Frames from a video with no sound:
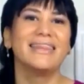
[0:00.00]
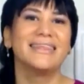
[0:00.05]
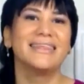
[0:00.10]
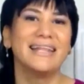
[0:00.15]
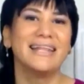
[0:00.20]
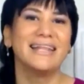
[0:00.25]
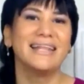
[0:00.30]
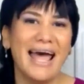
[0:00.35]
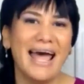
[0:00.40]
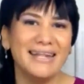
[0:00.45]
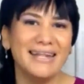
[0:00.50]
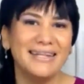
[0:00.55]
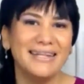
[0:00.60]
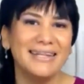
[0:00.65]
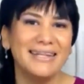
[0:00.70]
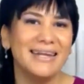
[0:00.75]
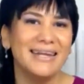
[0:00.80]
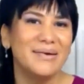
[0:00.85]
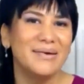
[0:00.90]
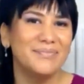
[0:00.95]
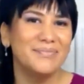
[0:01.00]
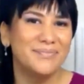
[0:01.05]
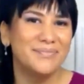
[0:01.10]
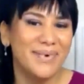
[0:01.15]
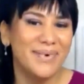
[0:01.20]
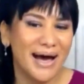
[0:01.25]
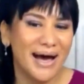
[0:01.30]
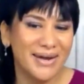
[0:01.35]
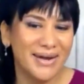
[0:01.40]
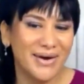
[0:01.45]
The Latin
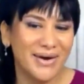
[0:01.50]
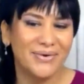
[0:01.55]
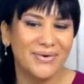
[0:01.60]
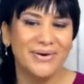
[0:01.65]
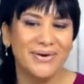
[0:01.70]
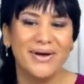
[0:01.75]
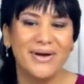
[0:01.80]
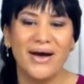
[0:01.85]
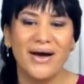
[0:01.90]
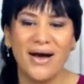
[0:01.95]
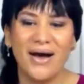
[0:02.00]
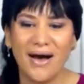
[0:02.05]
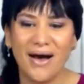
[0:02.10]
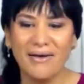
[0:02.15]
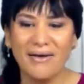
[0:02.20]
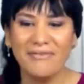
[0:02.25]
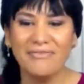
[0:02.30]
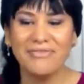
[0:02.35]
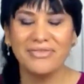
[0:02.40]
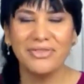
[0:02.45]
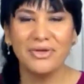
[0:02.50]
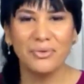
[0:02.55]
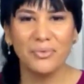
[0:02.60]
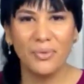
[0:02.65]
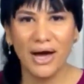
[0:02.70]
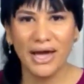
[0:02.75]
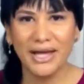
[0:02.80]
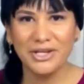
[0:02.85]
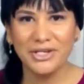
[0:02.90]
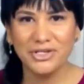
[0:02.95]
motto of the
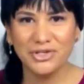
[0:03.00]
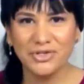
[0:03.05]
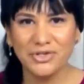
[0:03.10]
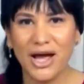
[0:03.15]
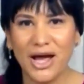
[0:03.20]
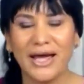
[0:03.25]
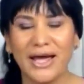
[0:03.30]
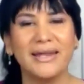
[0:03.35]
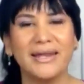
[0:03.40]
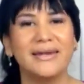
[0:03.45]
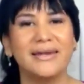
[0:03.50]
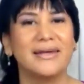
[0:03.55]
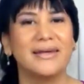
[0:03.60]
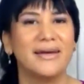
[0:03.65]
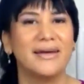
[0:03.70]
White Shrine